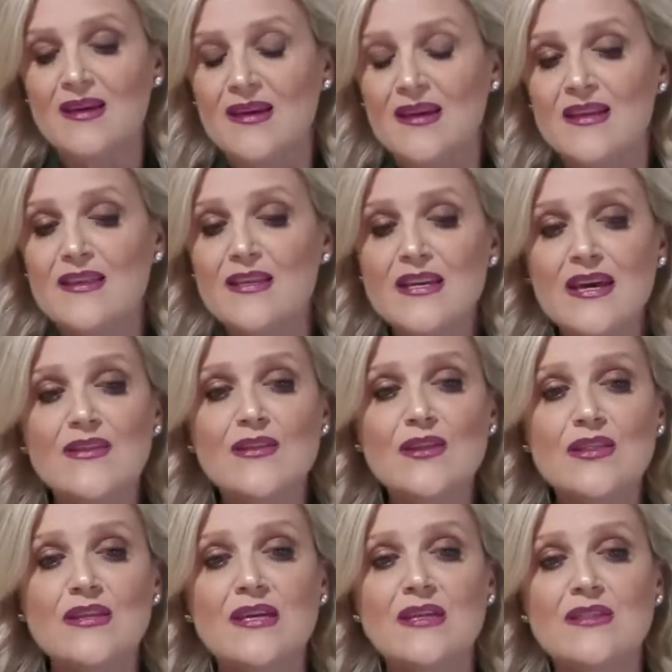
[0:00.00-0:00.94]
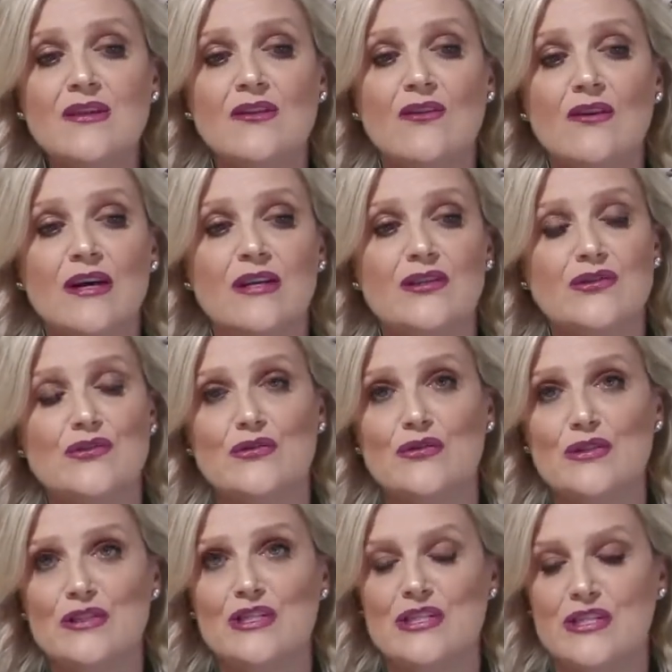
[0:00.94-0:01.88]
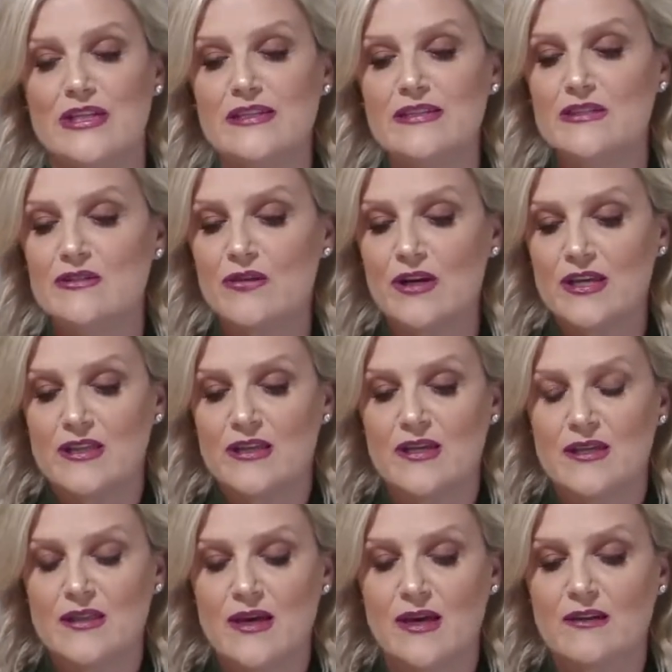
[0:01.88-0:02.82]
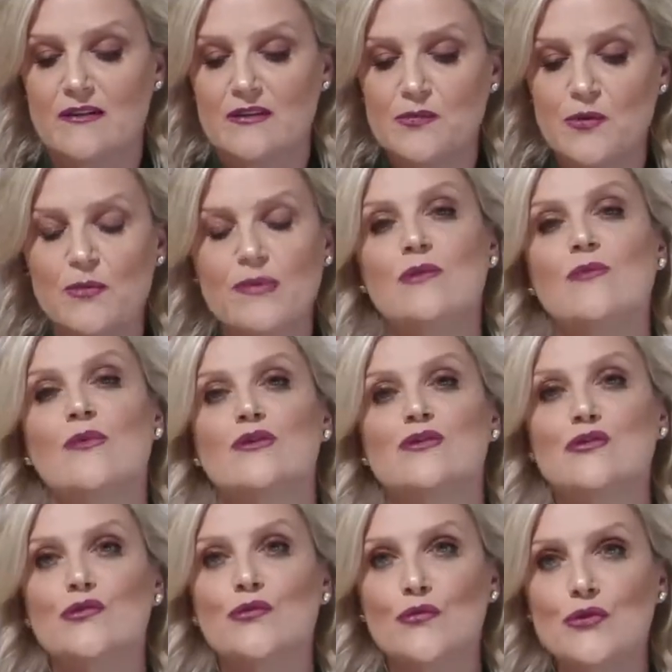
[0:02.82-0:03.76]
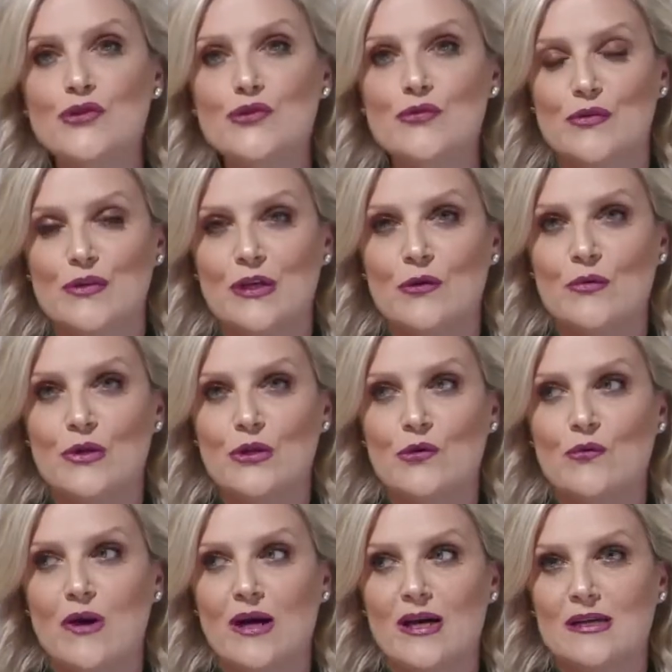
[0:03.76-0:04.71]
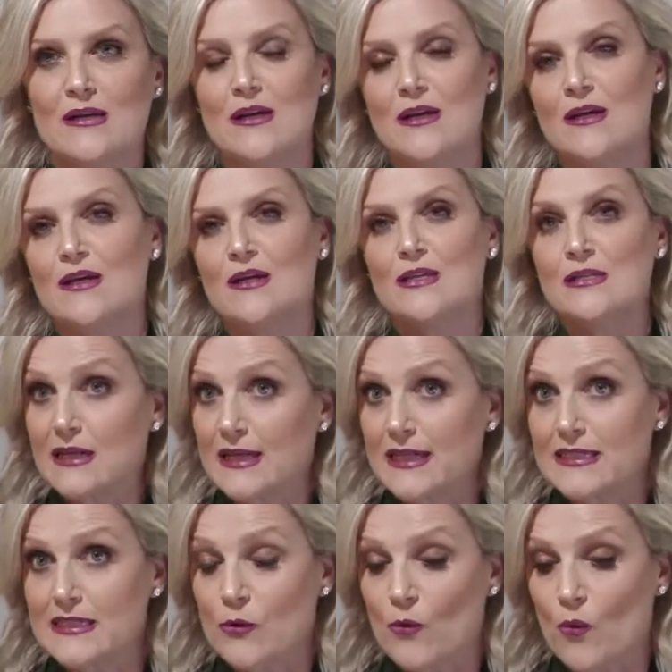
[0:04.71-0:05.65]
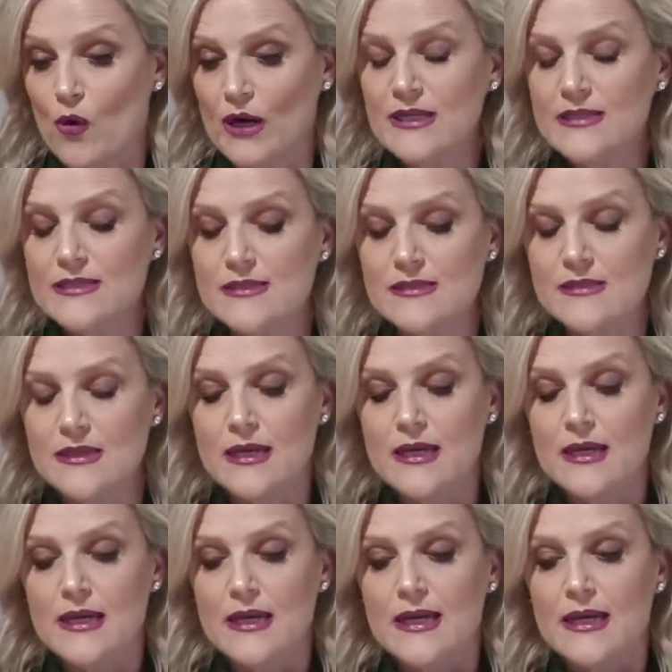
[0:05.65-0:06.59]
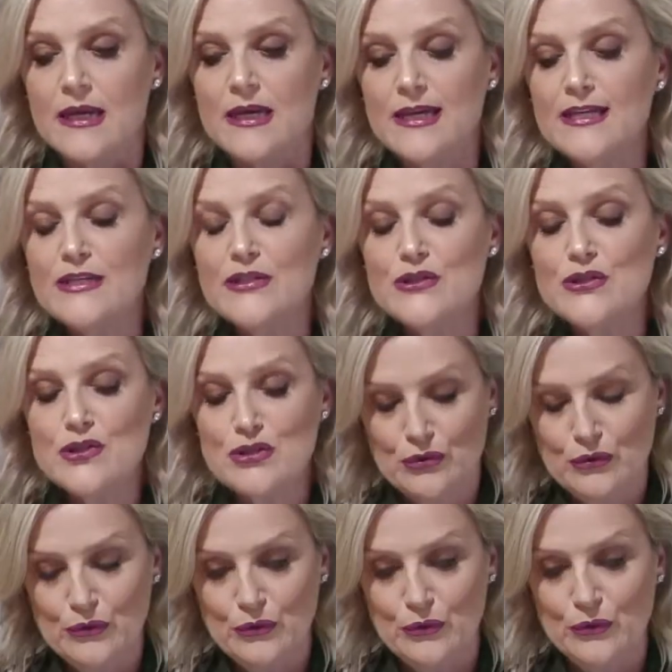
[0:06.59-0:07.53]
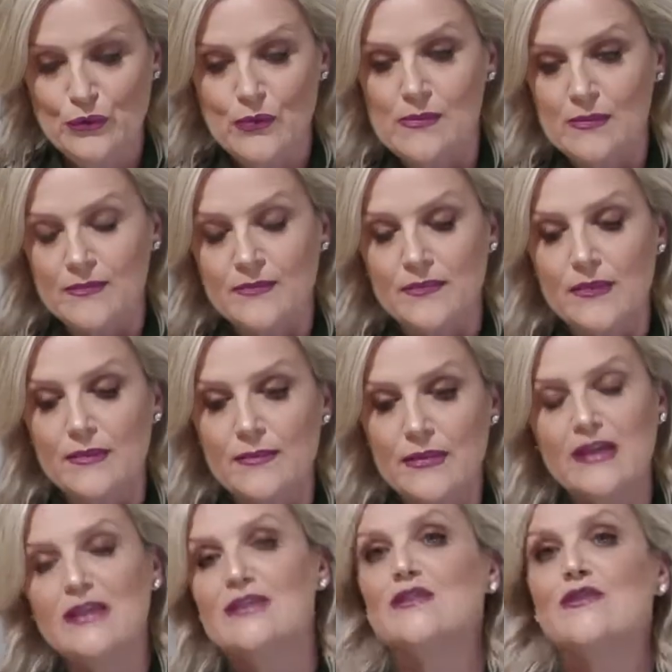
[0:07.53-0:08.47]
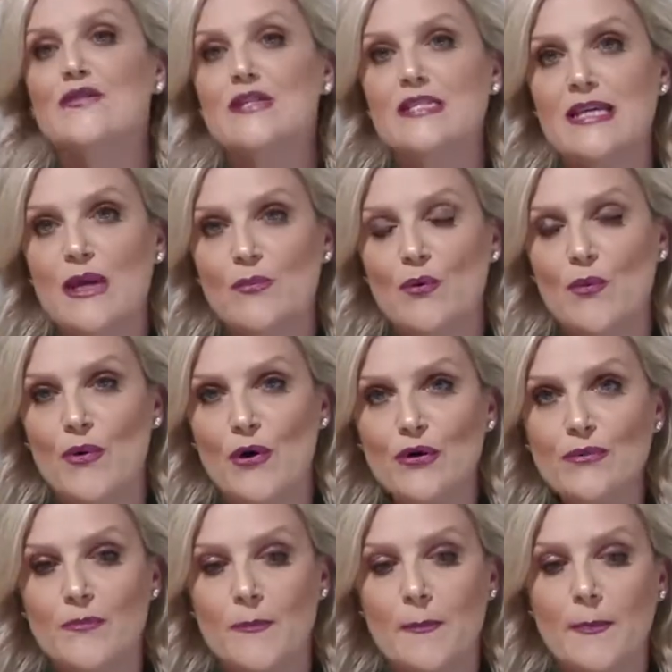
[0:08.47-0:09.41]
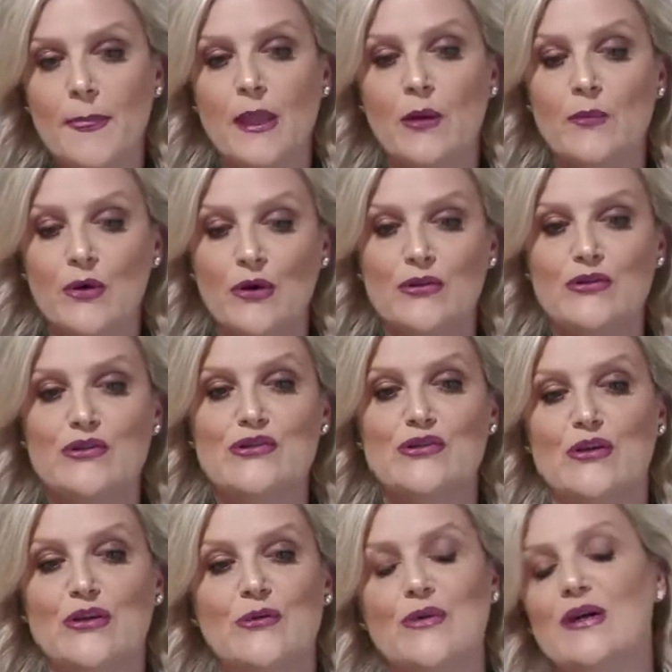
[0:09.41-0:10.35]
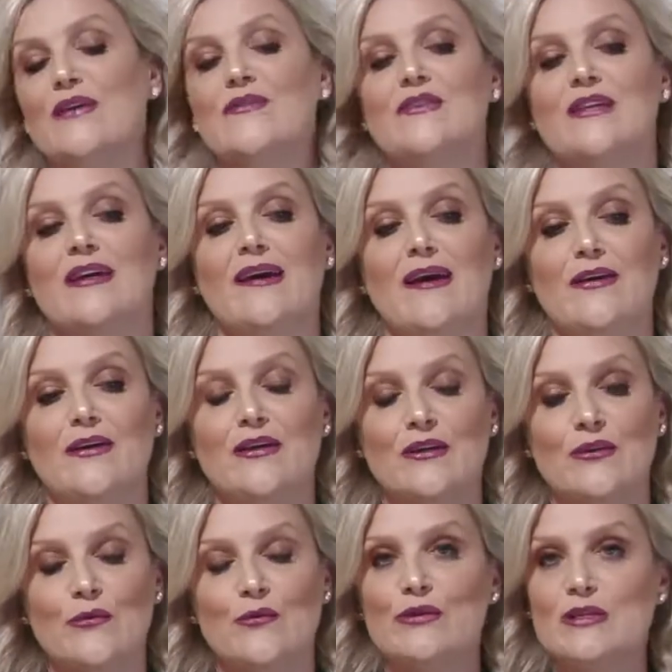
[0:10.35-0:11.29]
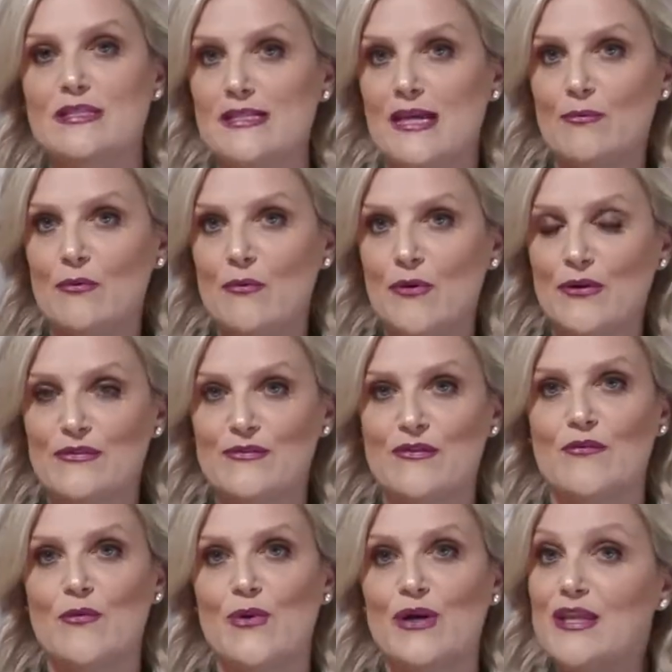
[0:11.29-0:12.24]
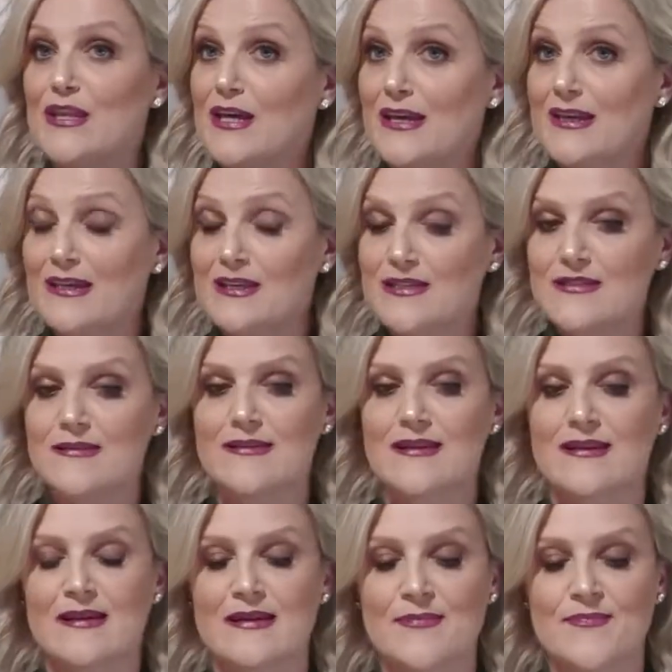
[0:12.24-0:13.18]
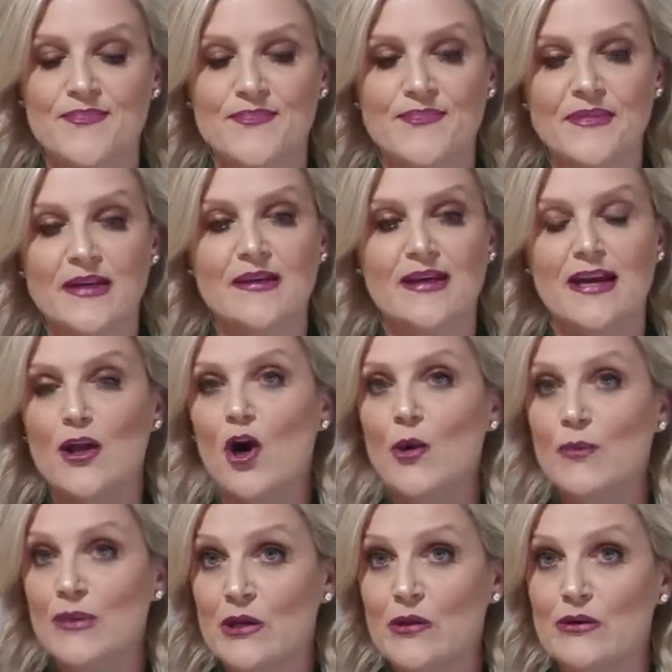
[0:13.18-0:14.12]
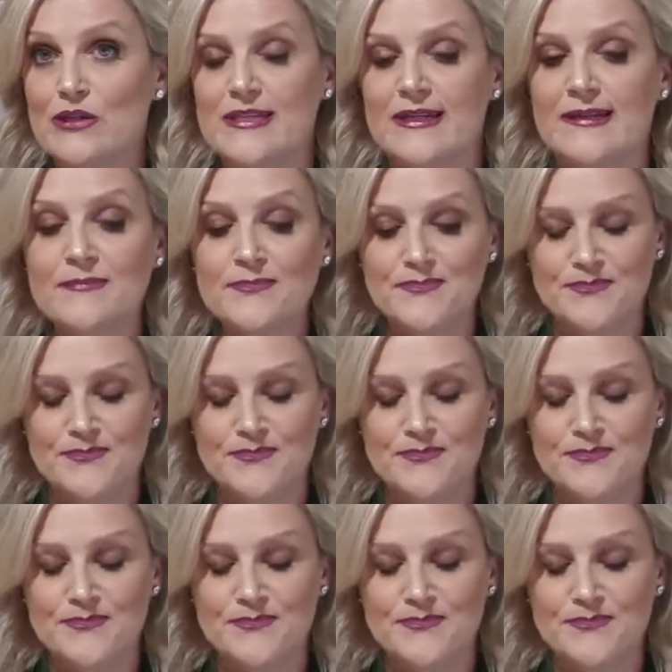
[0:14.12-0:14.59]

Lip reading: The other thing that I do suggest, and I think that it's probably the most crucial thing when you are selecting whites, is to get yourself a sample pot. And I'm going to show you after how you can order sample pots for everybody that is at home in lockdown.